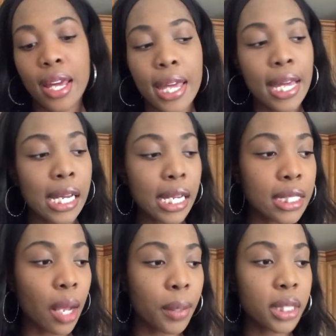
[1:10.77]
And
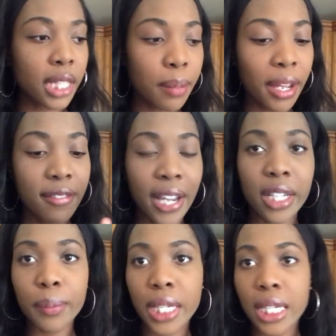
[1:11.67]
I'm going to take my
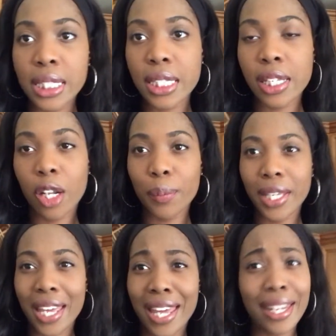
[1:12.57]
vitamins. Then I'll be
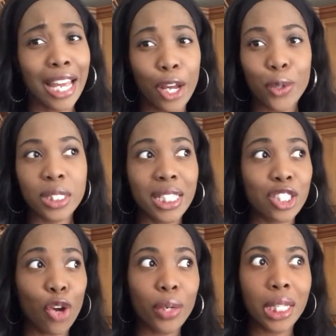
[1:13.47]
heading out.
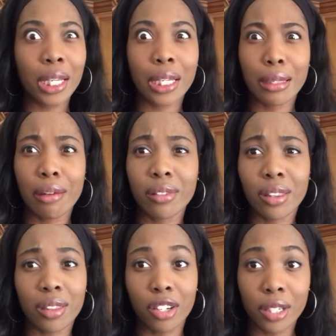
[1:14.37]
It's already like
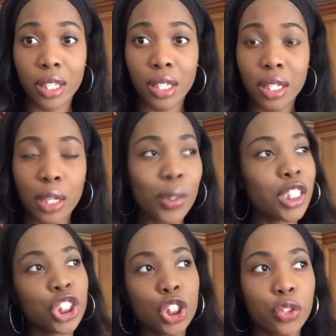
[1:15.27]
11:30. What
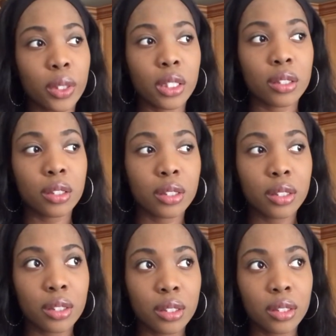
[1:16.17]
is she doing?
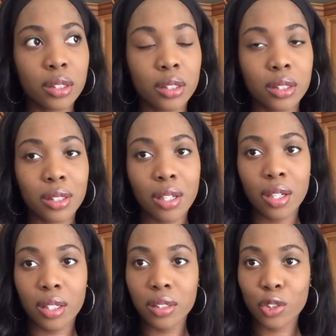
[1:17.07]

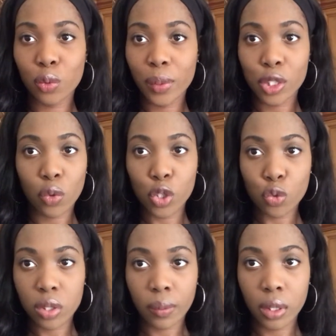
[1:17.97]
God, this woman is always
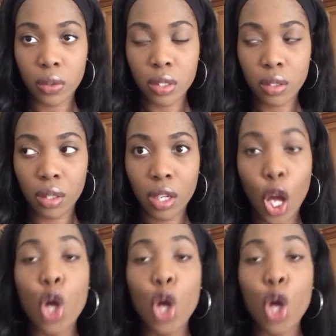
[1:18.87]
doing something crazy.